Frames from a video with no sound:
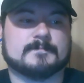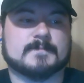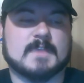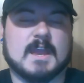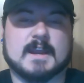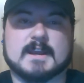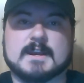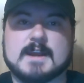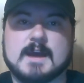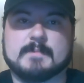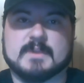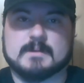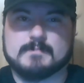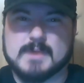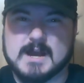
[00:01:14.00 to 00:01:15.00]

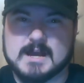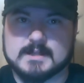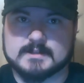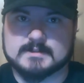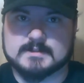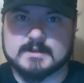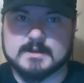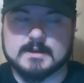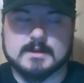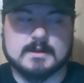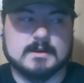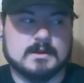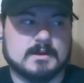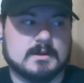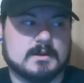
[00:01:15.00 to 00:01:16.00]
economic policy.
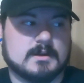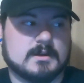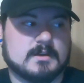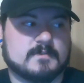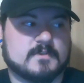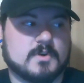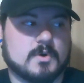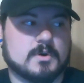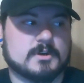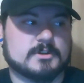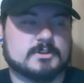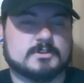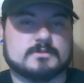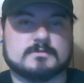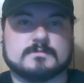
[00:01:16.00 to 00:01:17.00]
And of
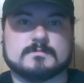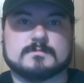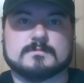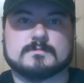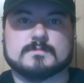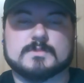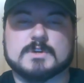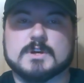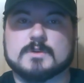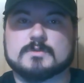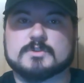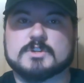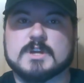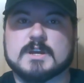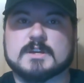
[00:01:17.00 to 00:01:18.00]
course,
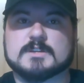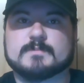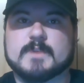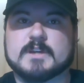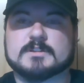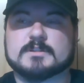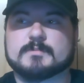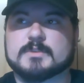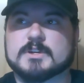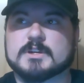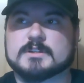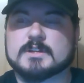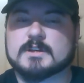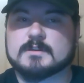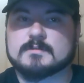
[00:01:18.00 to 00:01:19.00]
Cenk is basically
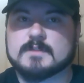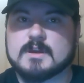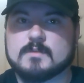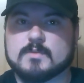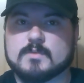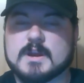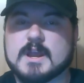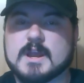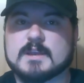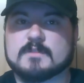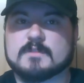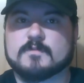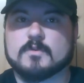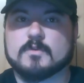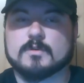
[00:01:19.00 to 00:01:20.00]
predicting that we're
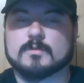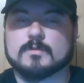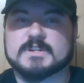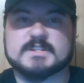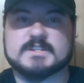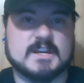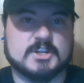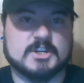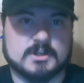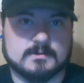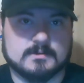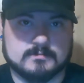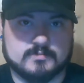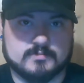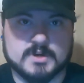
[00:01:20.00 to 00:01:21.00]
heading for a
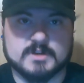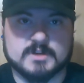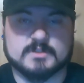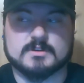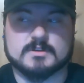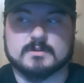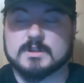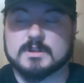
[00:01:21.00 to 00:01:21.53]
recession pretty soon.